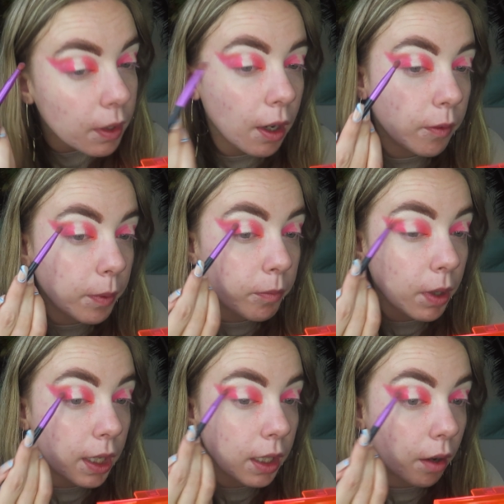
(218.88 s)
I've been
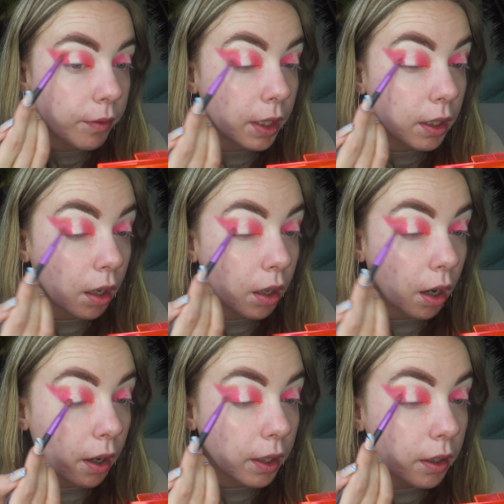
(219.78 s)
really loving
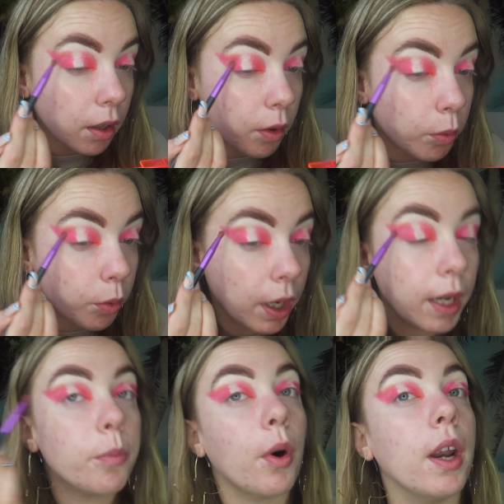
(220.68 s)
like really
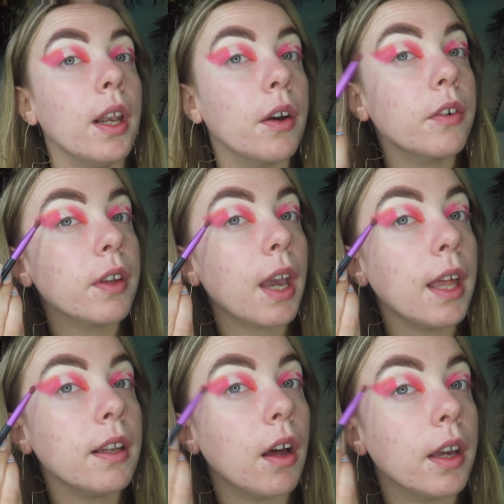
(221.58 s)
bright looks
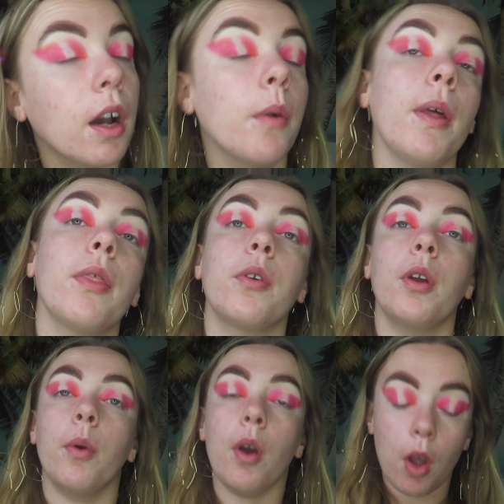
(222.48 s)
again. Like, I went
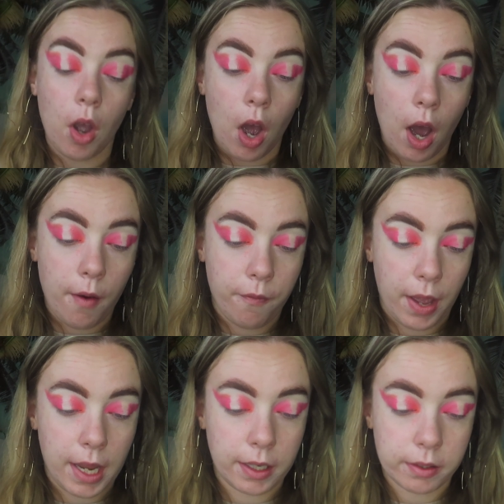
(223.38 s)
through a
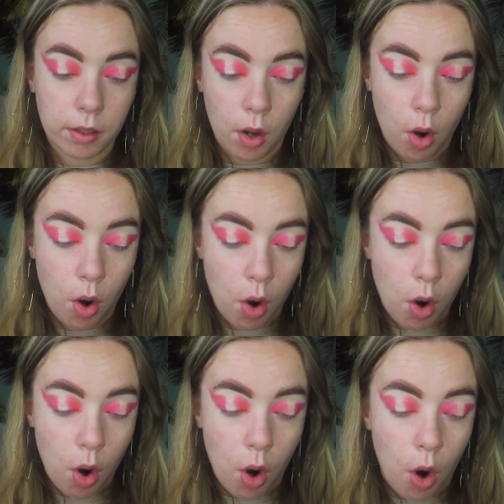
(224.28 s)
phase
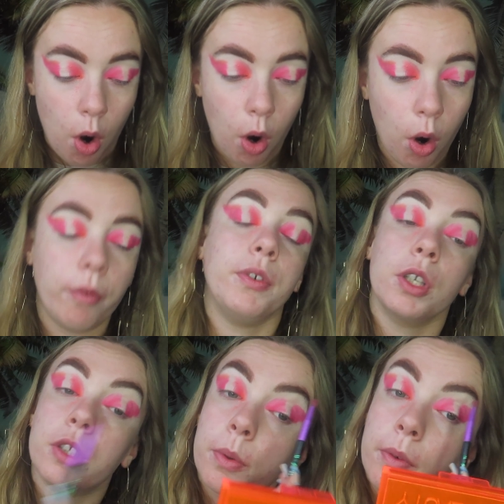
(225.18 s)
of
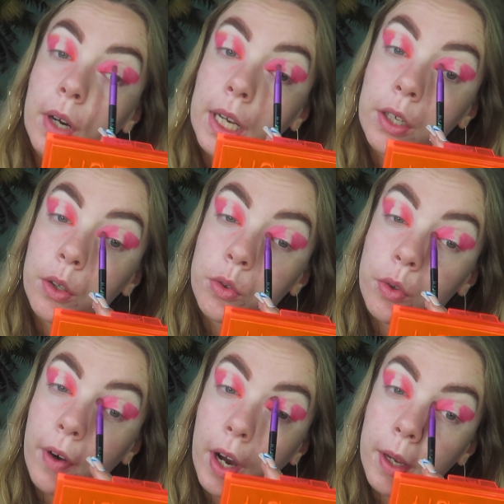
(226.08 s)
just doing really neutral
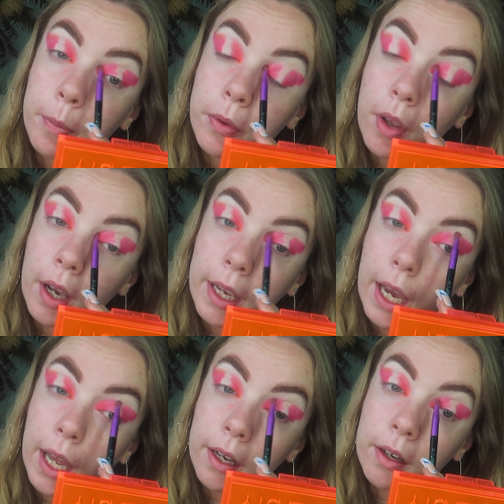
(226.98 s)
vibes
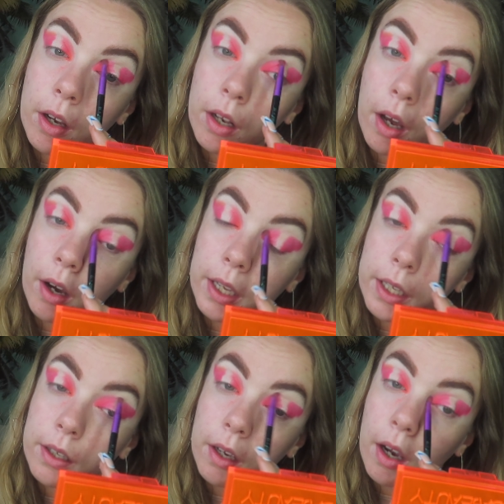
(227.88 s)
again,
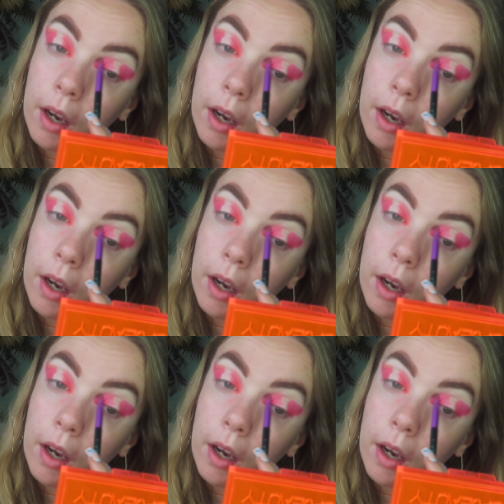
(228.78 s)
like